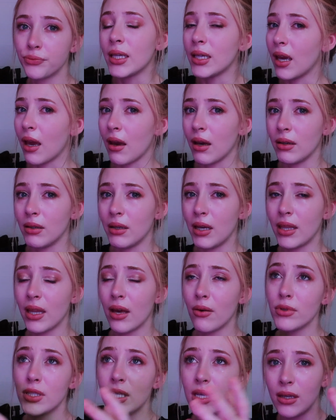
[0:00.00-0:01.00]
Yeah, and
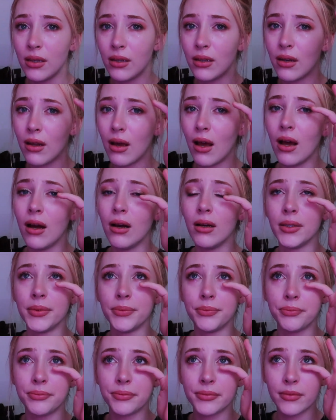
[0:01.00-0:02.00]
that was it.
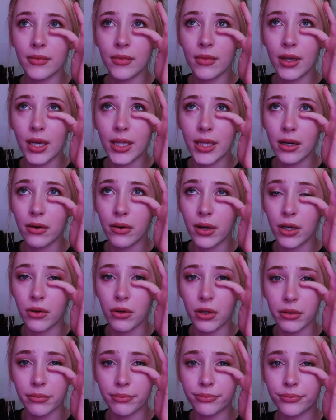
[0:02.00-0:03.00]
And then I went
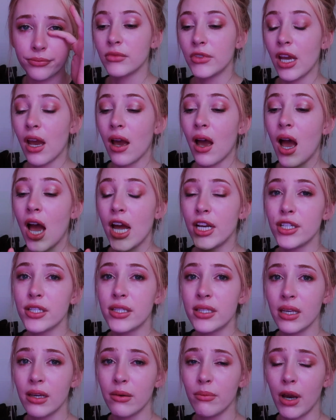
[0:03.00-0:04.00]
home. Yeah, I
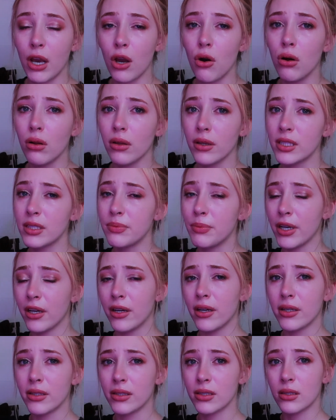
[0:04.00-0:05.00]
just think my whole
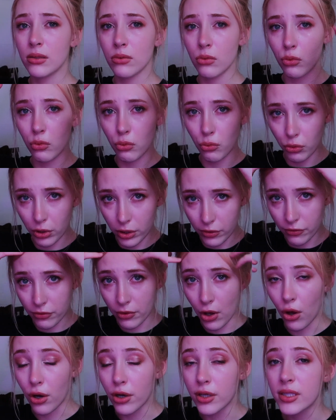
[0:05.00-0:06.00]
experience would have
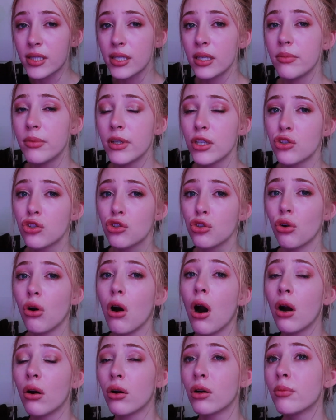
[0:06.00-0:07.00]
honestly been so
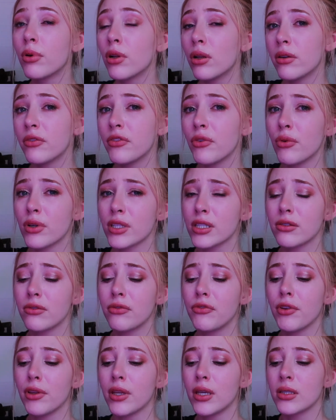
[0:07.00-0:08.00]
horrible if it
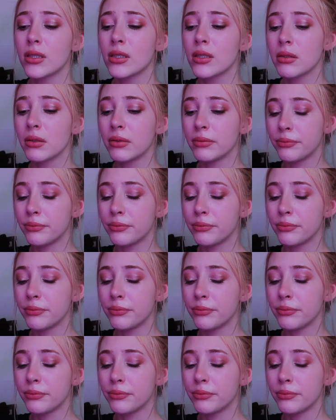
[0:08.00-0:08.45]
wasn't for this.